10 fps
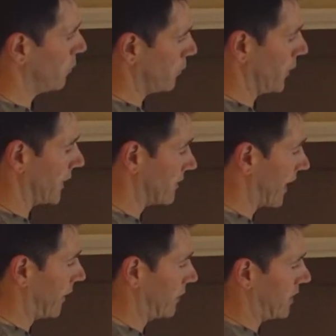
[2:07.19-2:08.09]
break
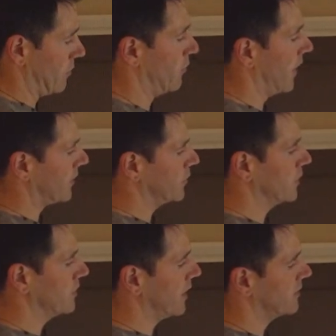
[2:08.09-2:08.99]
down in the fat, so
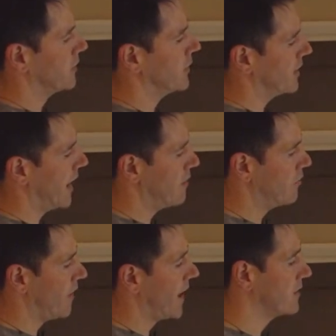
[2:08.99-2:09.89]
it's necessary to have
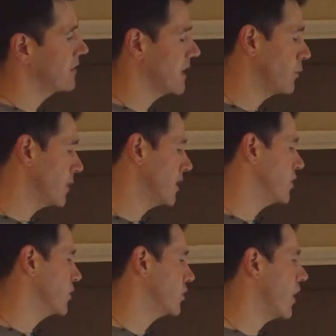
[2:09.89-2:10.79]
fats within
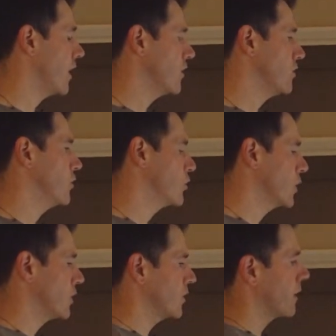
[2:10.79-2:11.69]
your diet and your
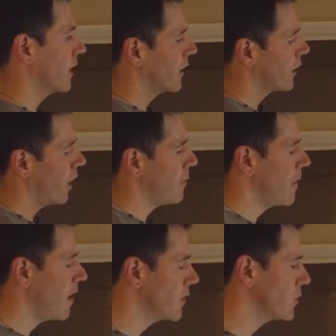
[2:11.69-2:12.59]
nutrition.
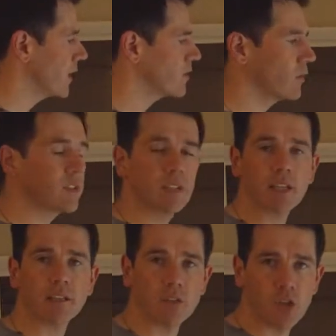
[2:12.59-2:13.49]
Carbohydrates obviously
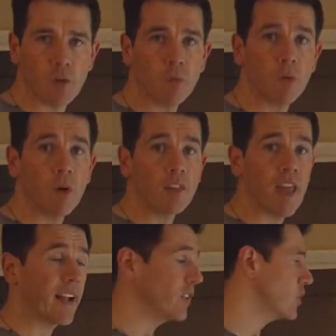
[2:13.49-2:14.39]
is the #1
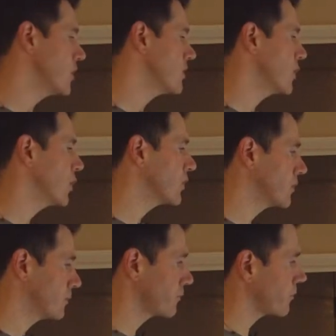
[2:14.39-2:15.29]
energy
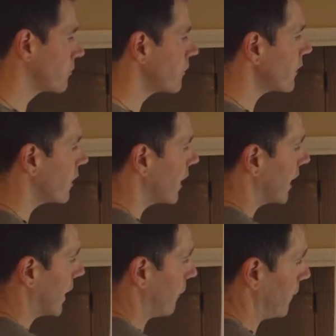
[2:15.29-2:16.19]
source.
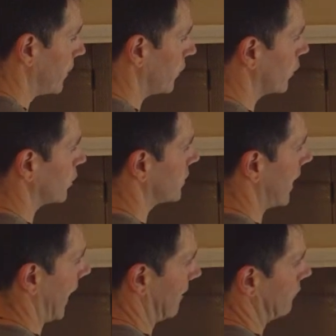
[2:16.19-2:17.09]
Minerals
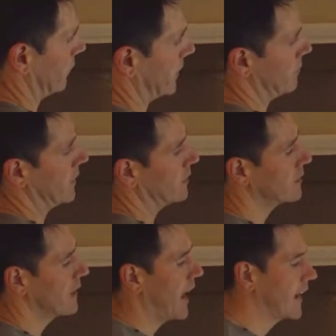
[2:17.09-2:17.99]
and
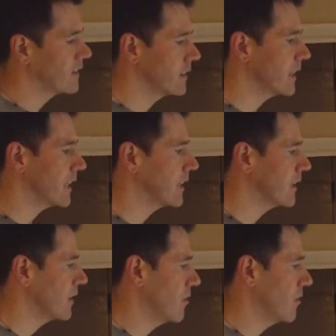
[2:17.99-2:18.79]
vitamins actually